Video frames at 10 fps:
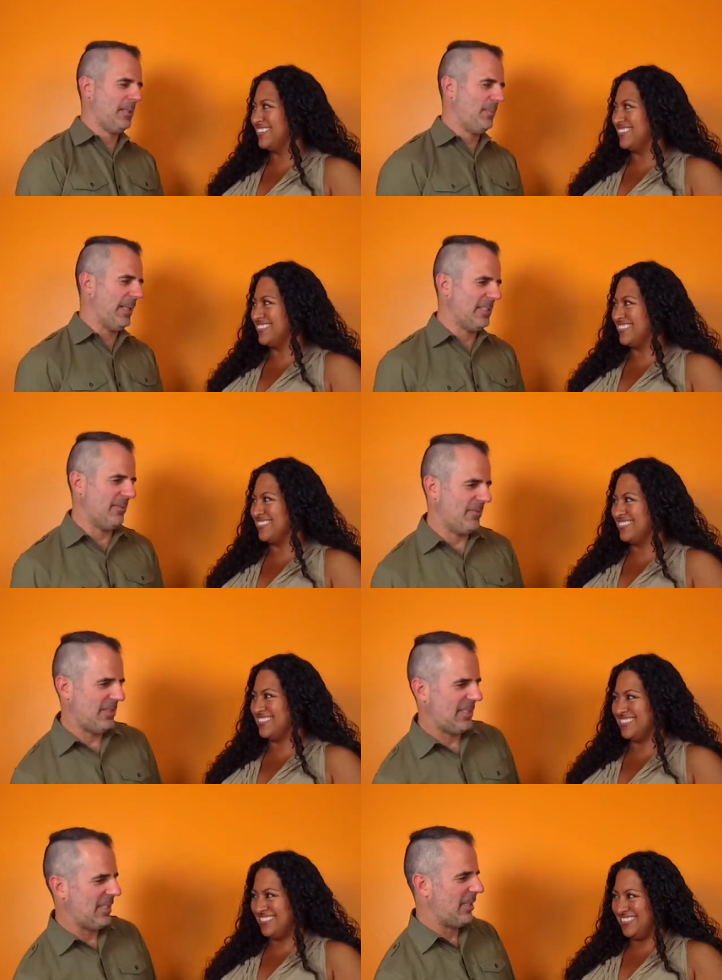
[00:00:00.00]
Speaker 1: expensive
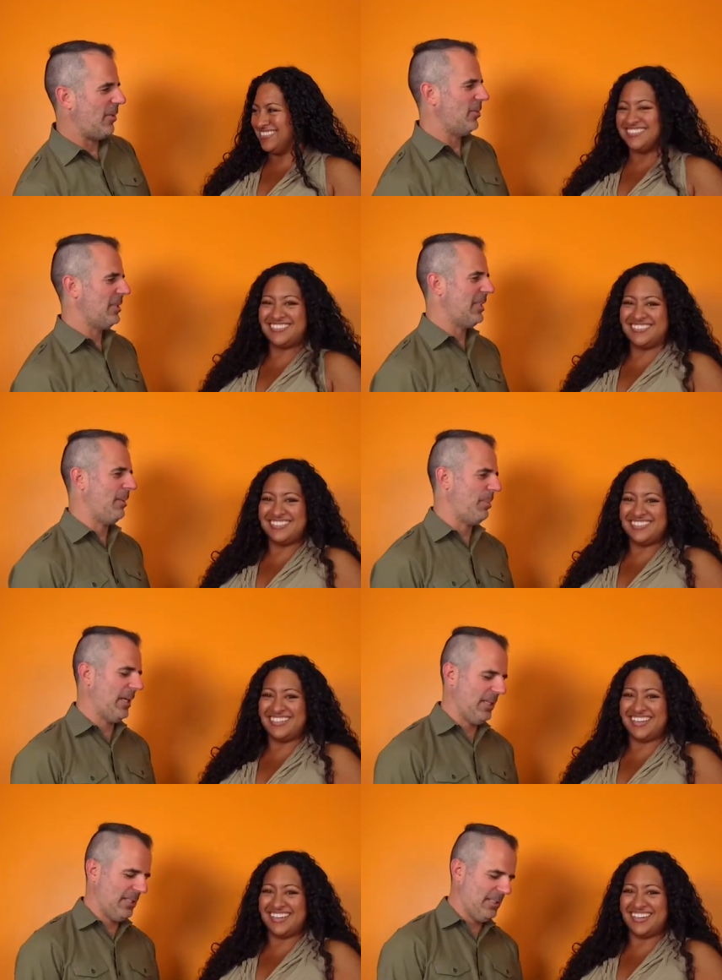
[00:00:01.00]
stone
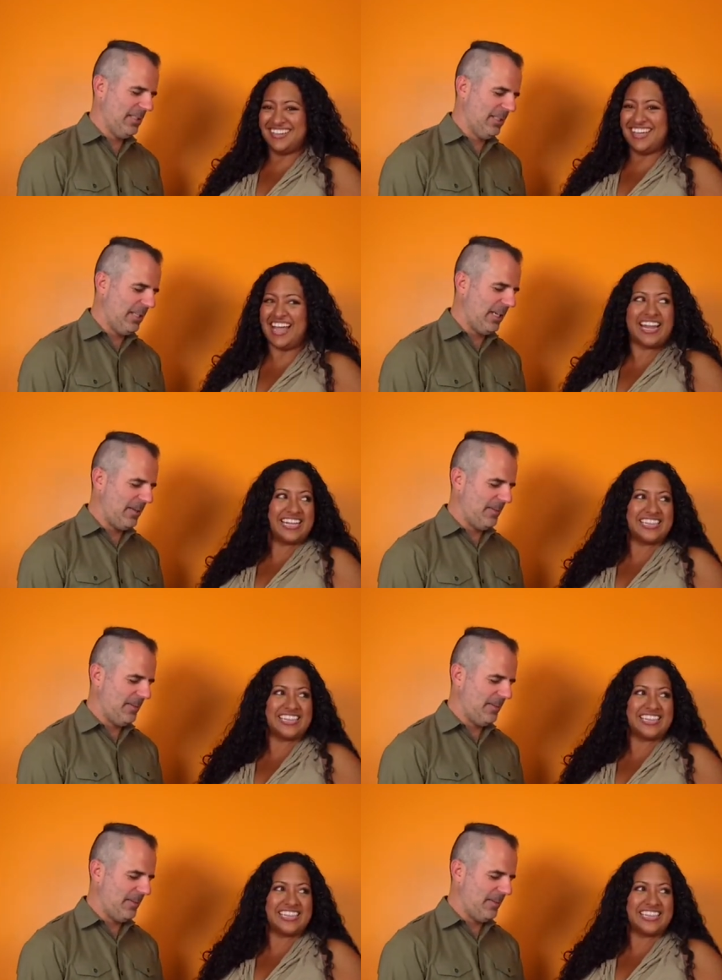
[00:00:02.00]
skipping. Yeah. yeah.